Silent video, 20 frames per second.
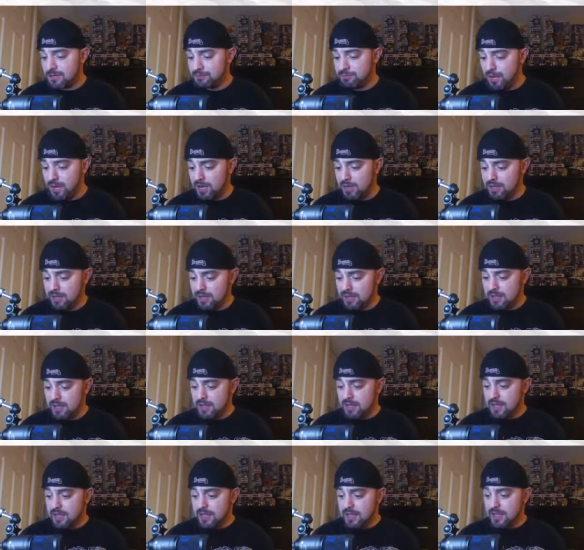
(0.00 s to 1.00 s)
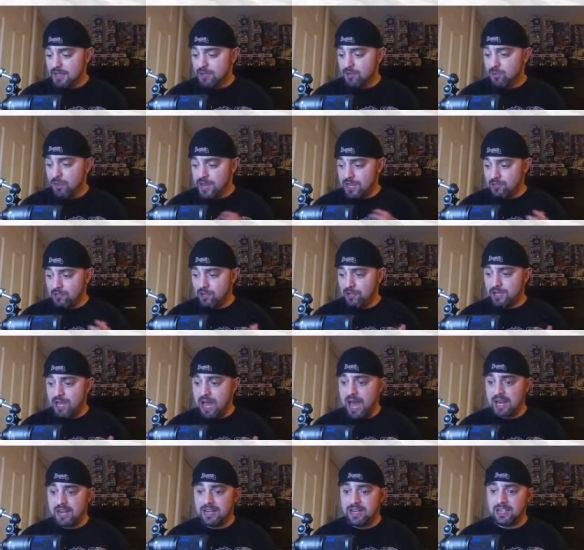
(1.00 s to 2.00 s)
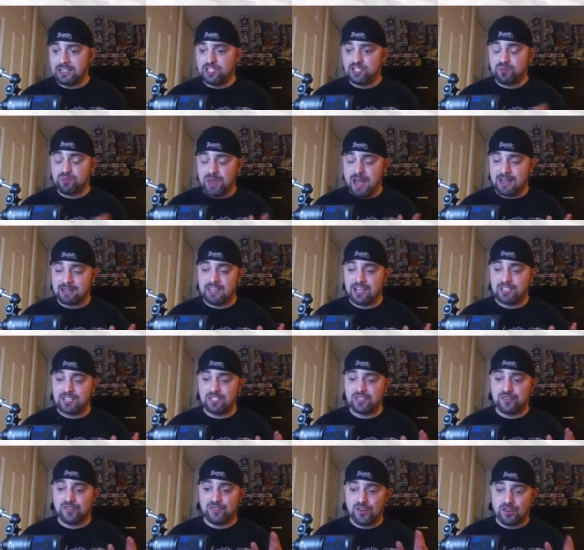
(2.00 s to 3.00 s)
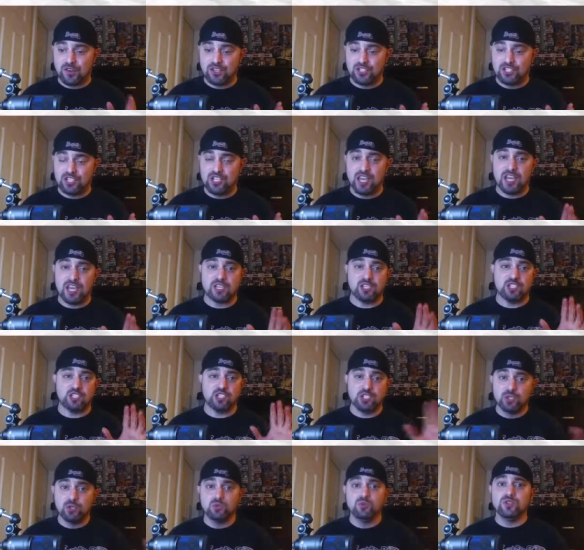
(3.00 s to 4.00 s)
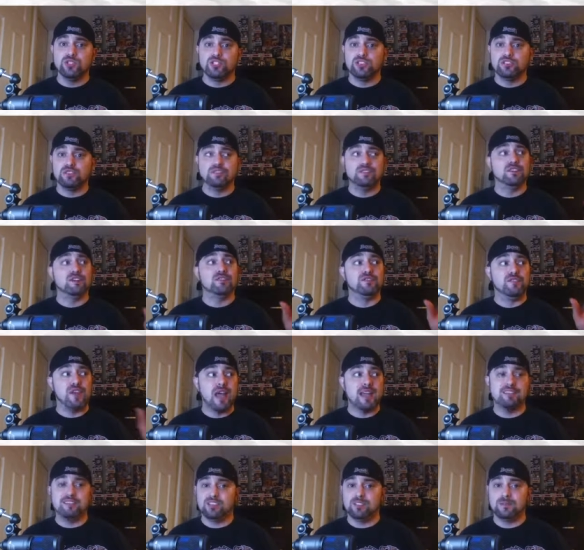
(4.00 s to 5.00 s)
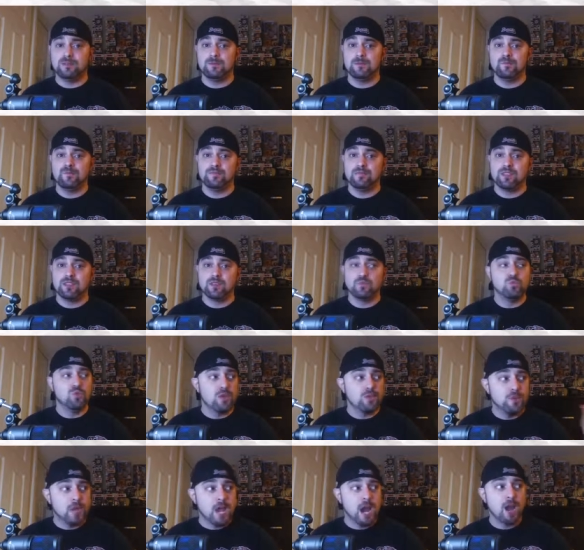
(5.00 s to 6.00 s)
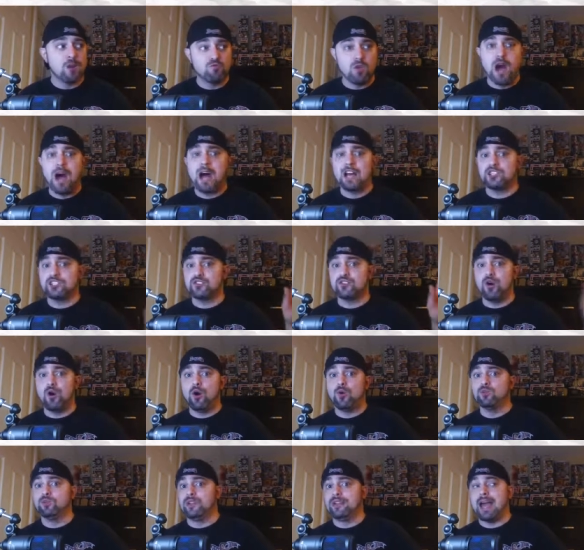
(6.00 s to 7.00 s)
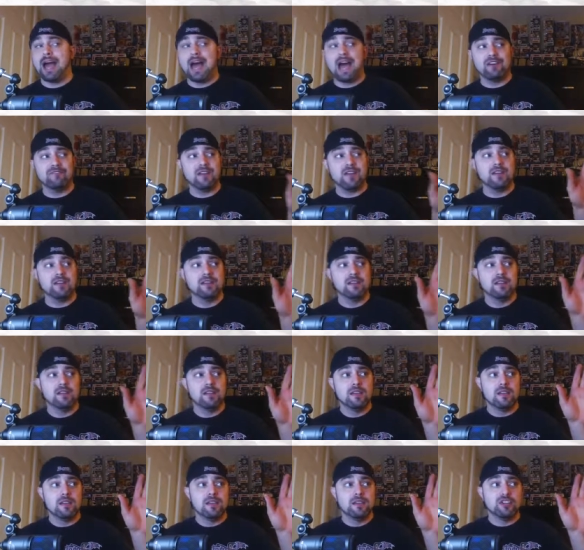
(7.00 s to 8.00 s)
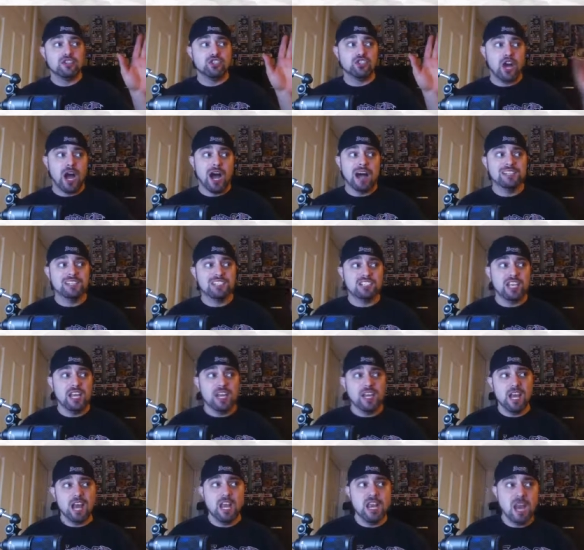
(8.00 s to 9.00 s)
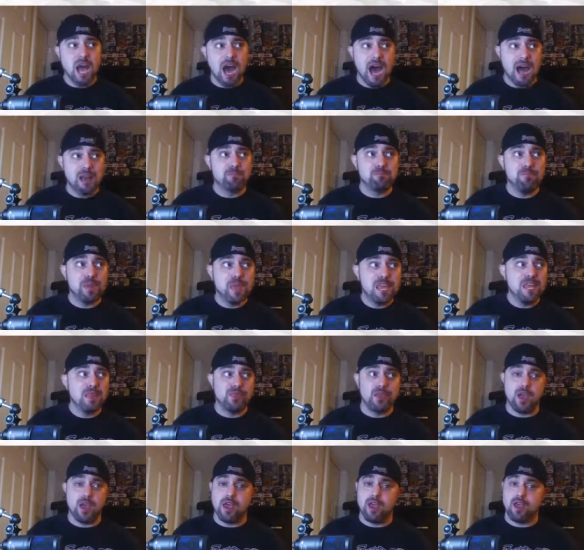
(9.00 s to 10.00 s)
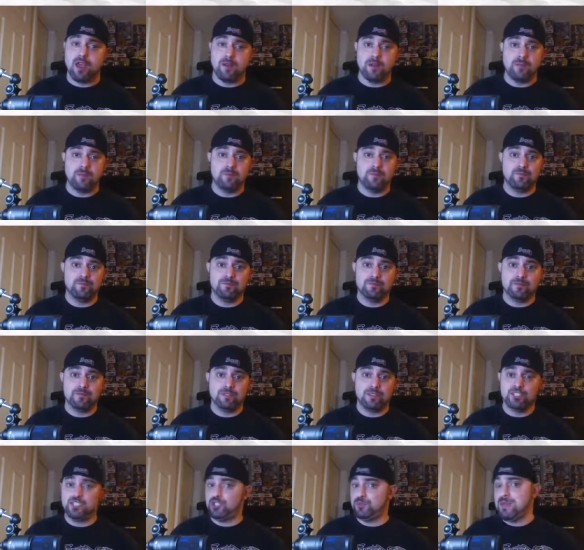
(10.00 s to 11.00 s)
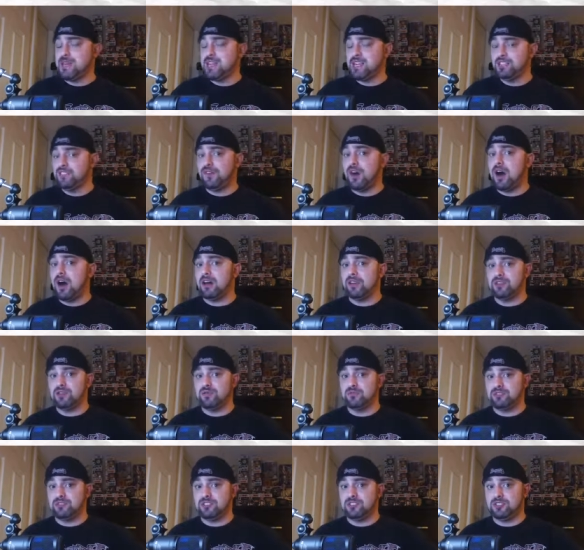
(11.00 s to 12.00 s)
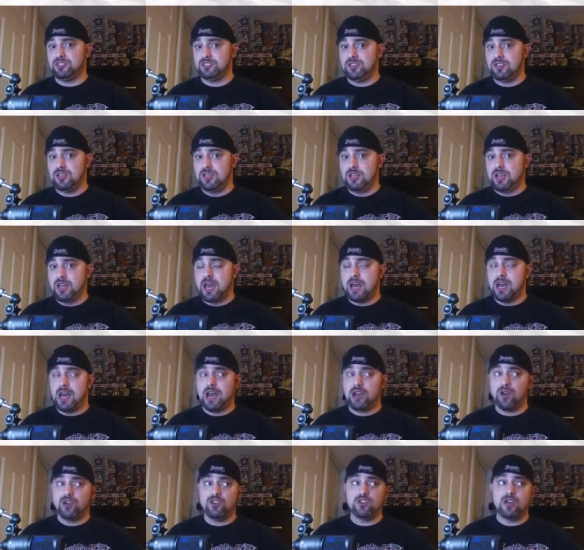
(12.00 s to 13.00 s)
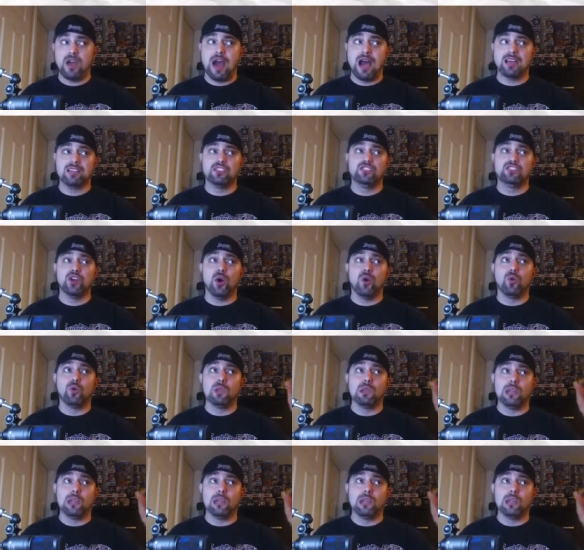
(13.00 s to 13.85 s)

But either way you look at it, it's SmackDown's first exclusive event with their roster only. Having John Cena not be there speaks volumes. And I know you guys don't